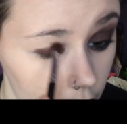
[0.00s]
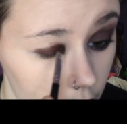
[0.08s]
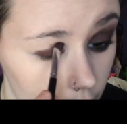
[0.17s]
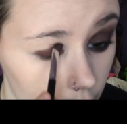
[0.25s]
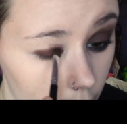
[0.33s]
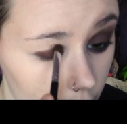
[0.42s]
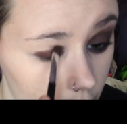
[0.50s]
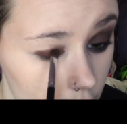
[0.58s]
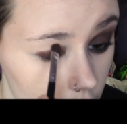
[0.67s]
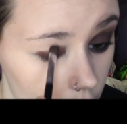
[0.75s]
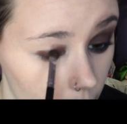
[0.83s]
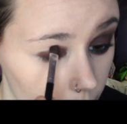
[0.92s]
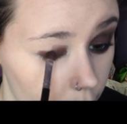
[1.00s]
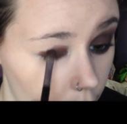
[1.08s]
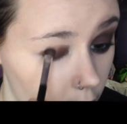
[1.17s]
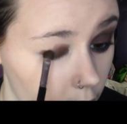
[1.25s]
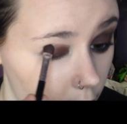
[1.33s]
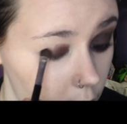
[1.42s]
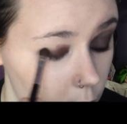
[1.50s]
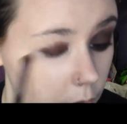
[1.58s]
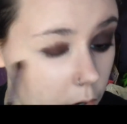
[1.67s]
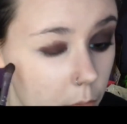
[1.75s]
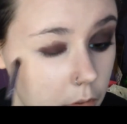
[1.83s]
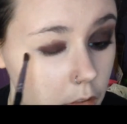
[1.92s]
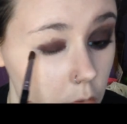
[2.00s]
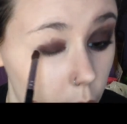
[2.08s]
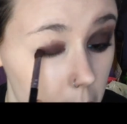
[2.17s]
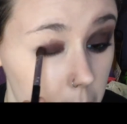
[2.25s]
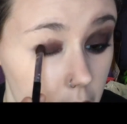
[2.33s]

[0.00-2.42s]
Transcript: there is some fallout, so I don't really swipe